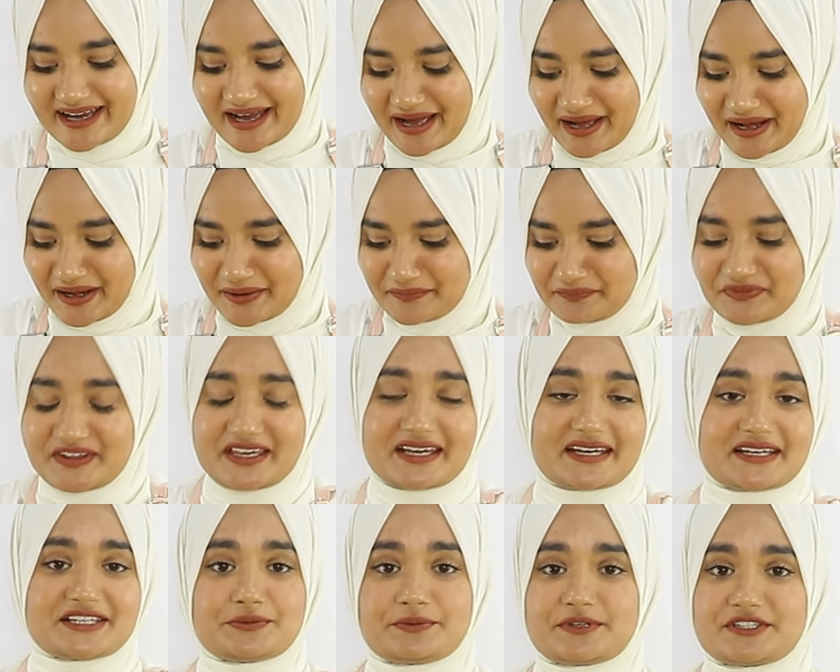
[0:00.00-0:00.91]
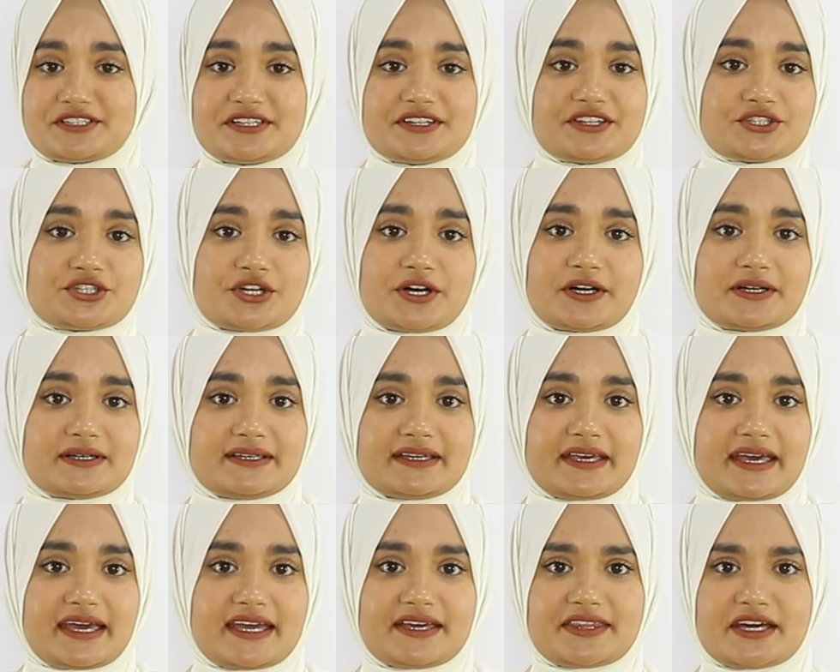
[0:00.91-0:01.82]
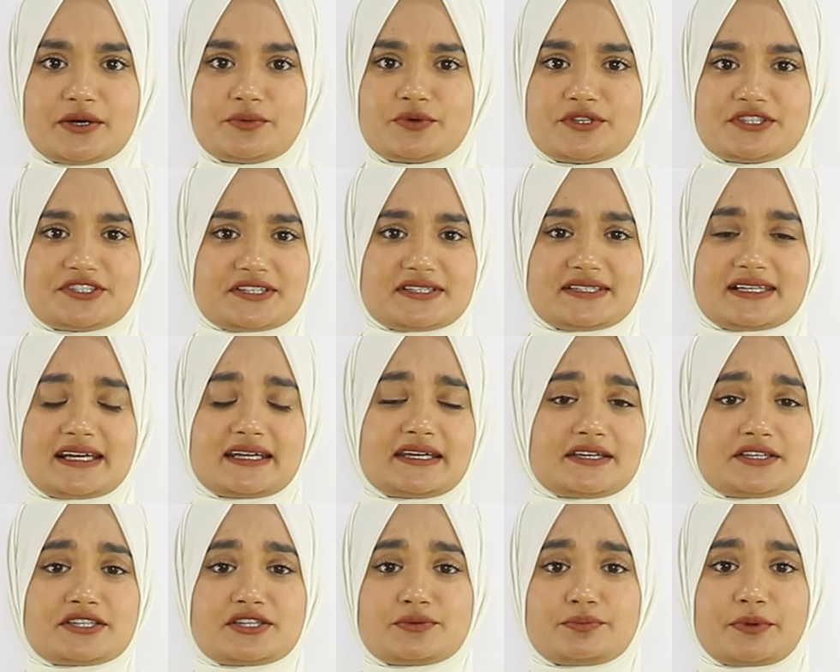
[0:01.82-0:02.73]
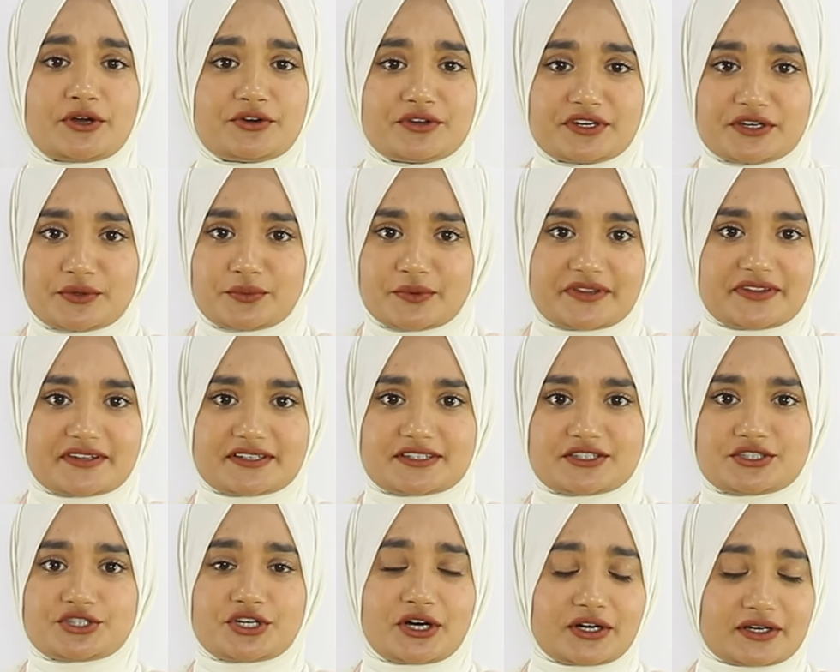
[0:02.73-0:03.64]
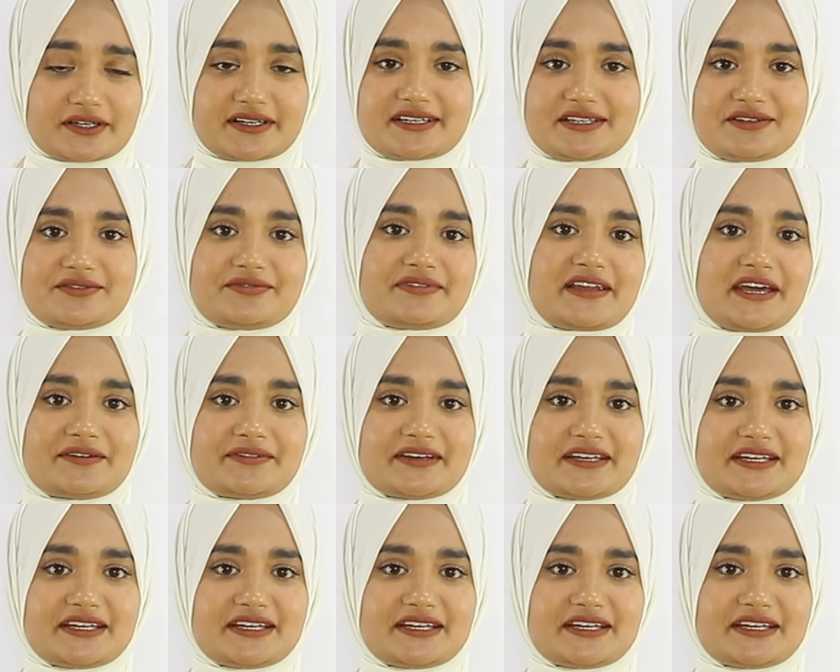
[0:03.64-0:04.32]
Yeah, especially the chocolate cake. That one's just like exploding with this chocolatey flavor.